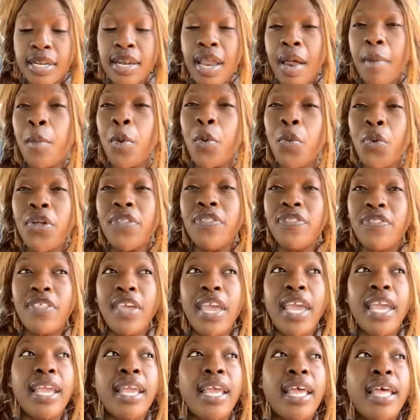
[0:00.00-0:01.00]
number one
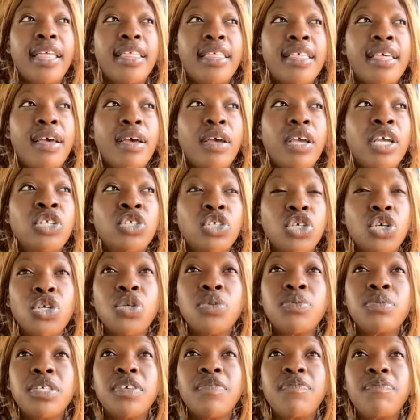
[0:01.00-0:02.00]
thing in
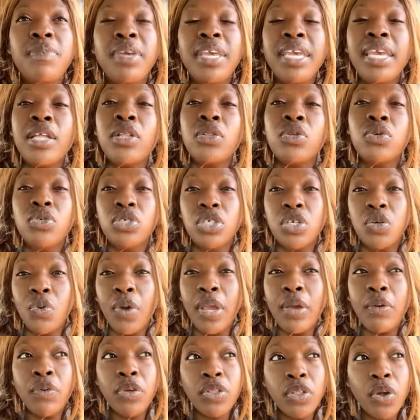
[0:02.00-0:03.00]
terms of me losing
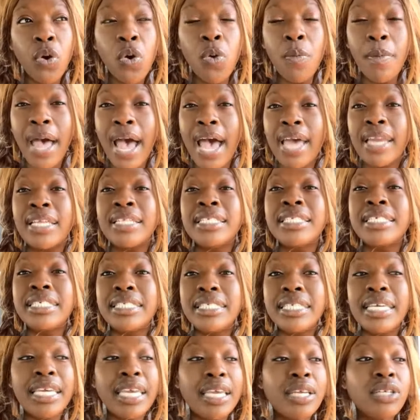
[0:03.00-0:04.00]
weight with OMAD and
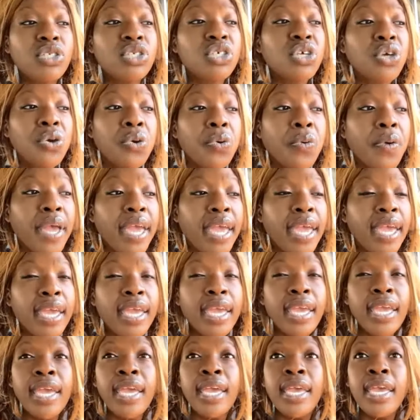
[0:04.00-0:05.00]
sticking to it
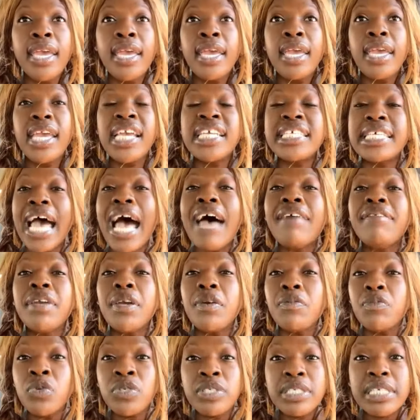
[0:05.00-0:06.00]
is having
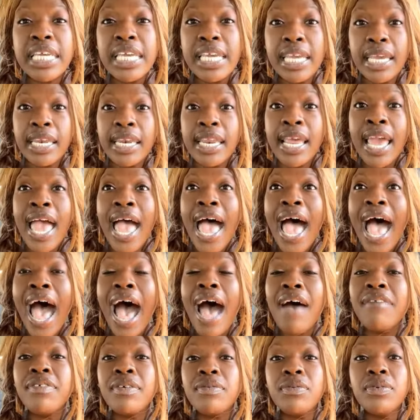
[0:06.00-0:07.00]
a routine.
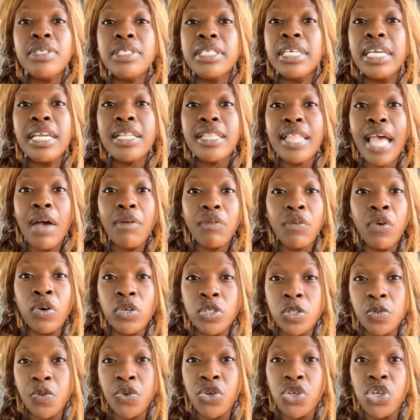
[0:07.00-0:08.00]
Have a routine that
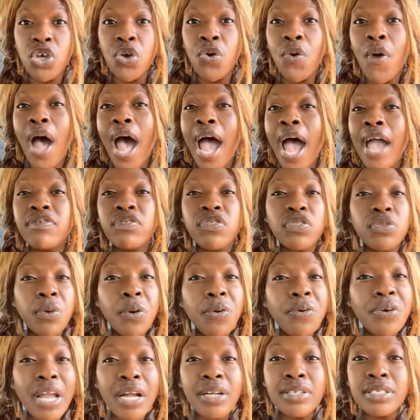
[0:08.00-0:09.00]
works for you. I've
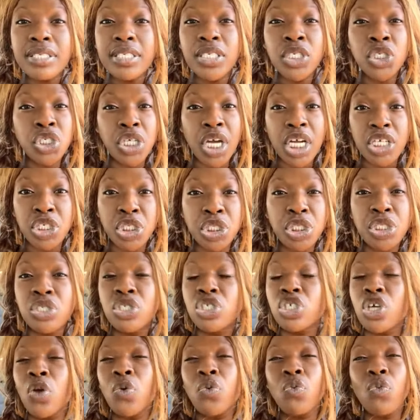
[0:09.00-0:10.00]
thrown out
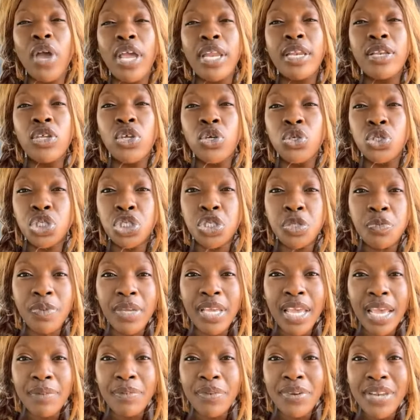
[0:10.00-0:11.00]
suggestions on when you should
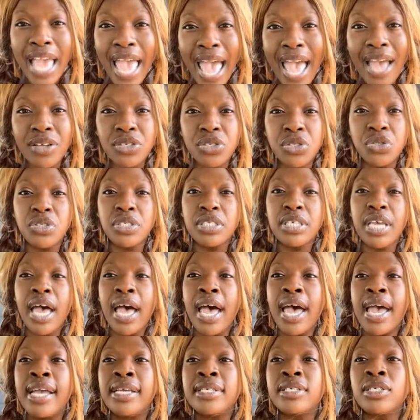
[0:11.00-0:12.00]
be able to
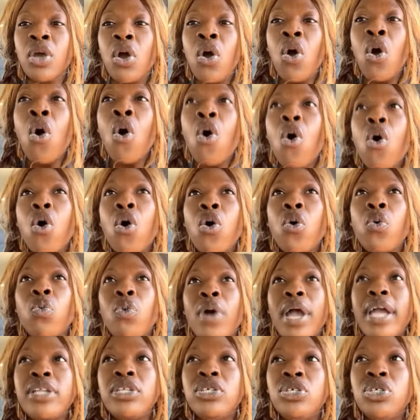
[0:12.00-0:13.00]
exercise or
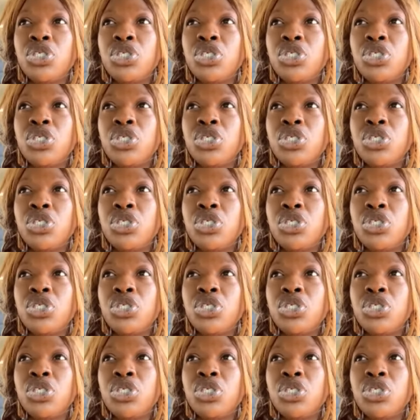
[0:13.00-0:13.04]
when